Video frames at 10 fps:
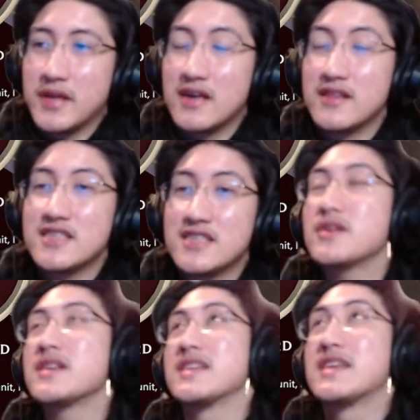Unless you
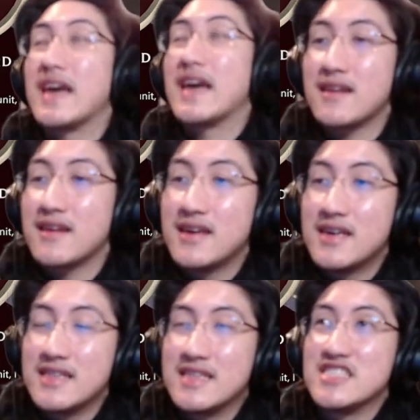can get
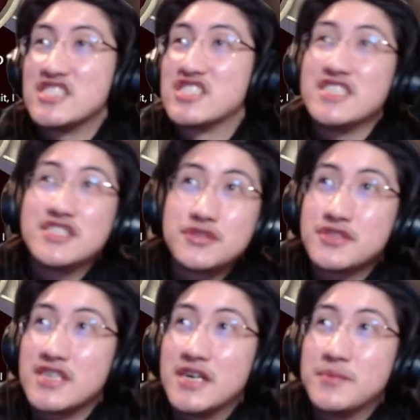these
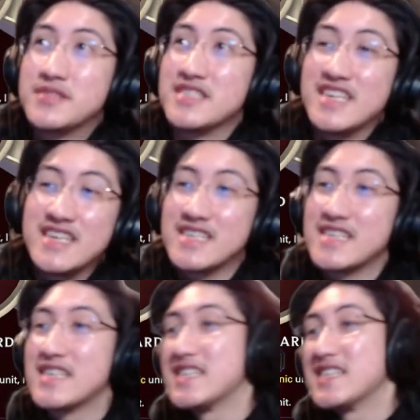sigils up to like
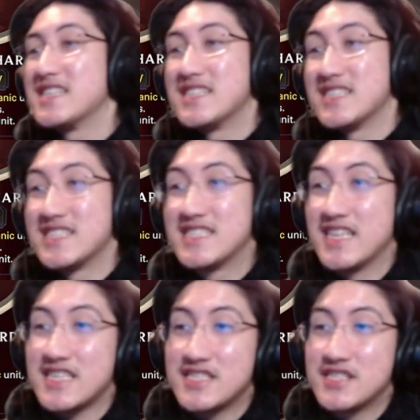
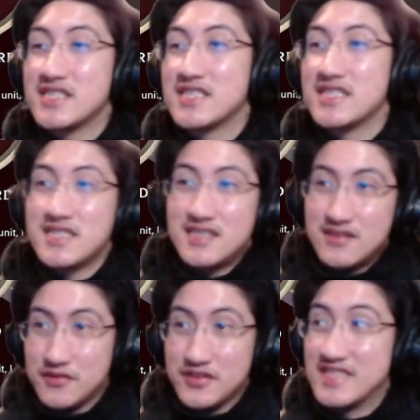6
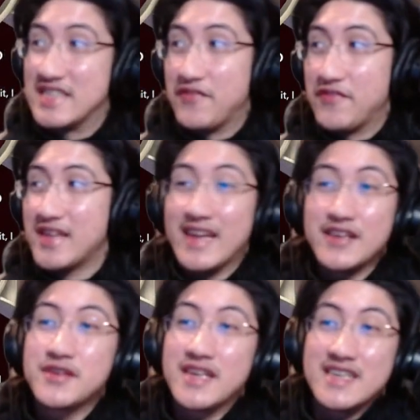or 7 and
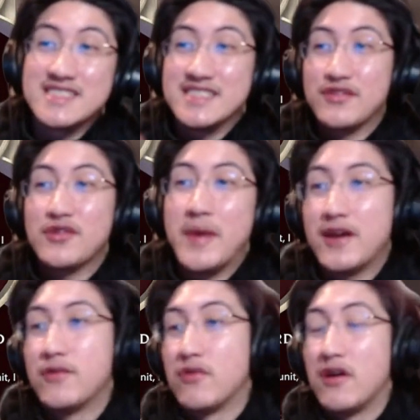you get a 0 mana
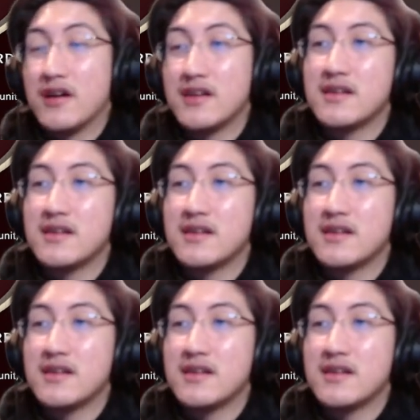Rhond.